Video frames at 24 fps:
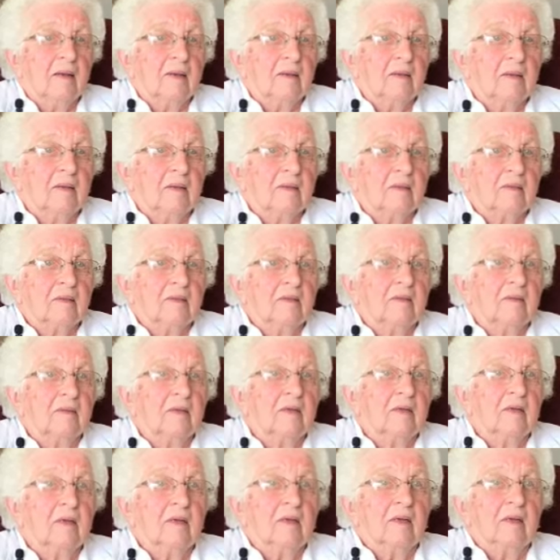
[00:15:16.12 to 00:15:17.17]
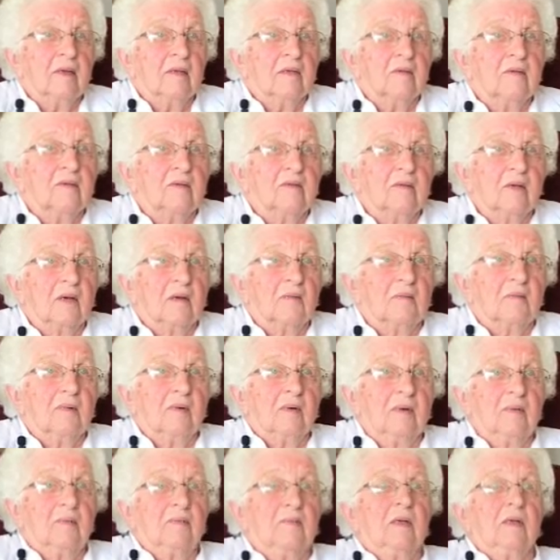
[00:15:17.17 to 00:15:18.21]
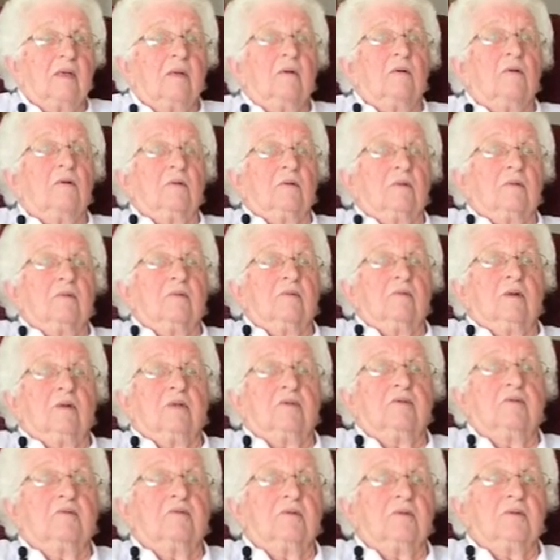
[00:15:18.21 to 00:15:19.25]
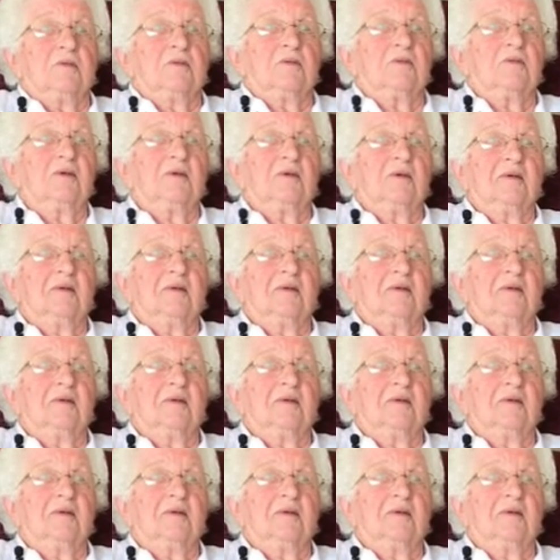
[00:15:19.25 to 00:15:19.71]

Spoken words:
just since I've been going to restaurants.